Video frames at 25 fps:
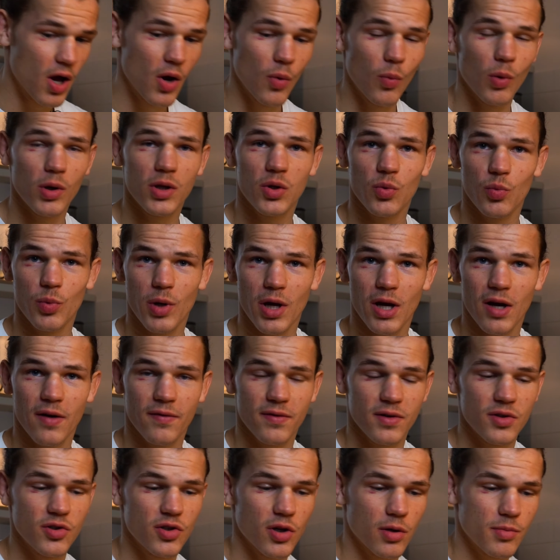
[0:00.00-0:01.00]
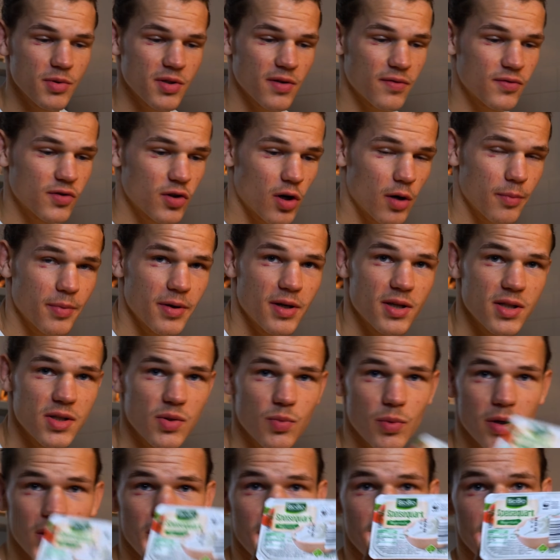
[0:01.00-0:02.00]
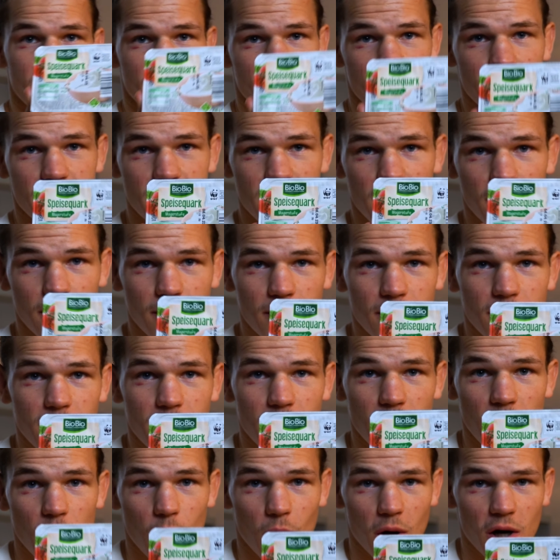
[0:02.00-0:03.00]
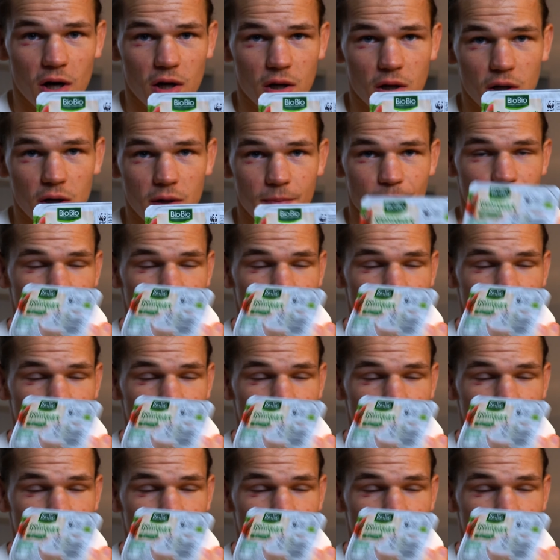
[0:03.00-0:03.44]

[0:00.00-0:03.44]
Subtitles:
What do we have in terms of toppings? We have some quark,